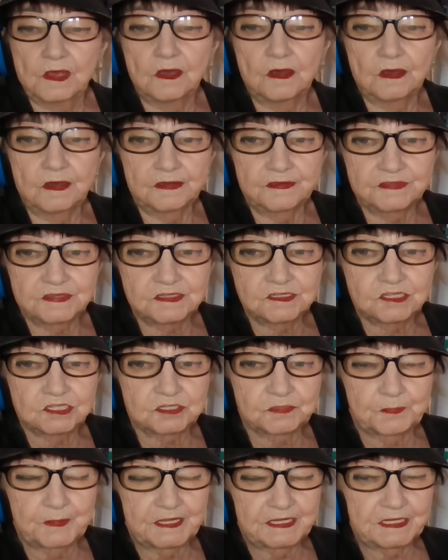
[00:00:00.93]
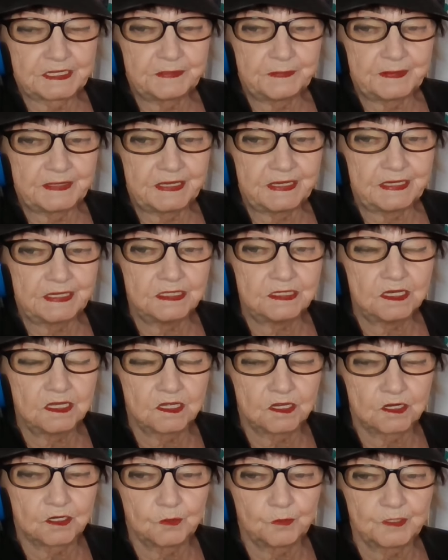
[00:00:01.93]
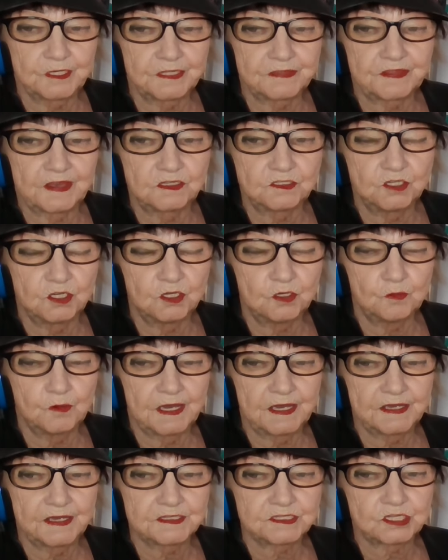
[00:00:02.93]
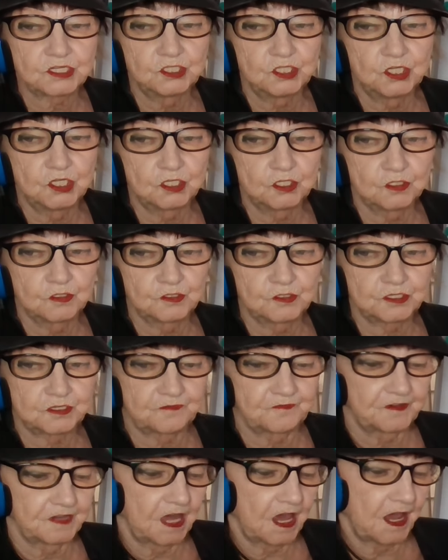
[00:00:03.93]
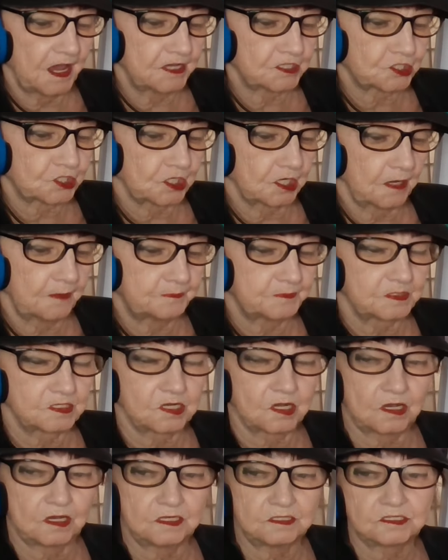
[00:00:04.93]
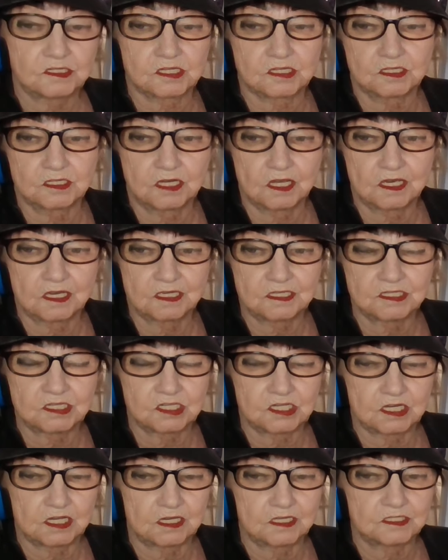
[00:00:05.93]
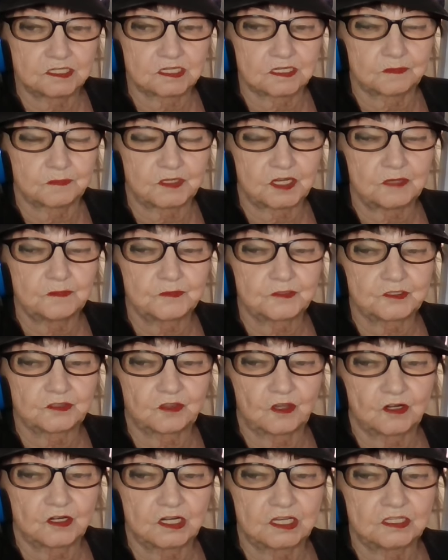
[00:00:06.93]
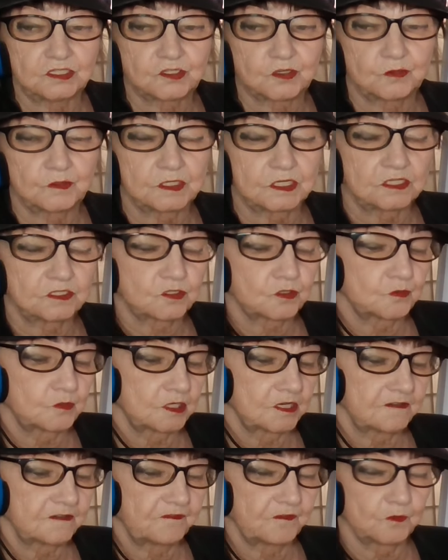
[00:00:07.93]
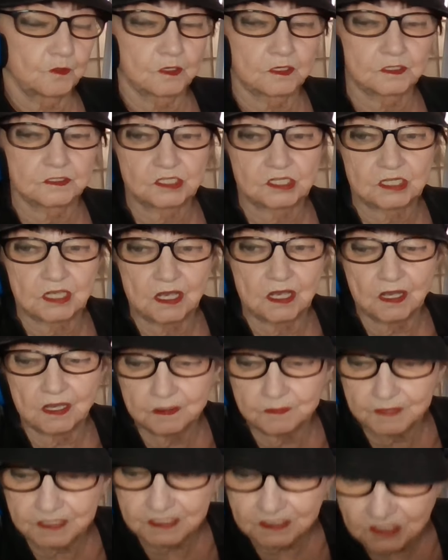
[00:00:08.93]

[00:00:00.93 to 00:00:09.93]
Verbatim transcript: Hi, this is Billie Beene here with a U.S. News Flash Update. Today's date, September 30, 2024, time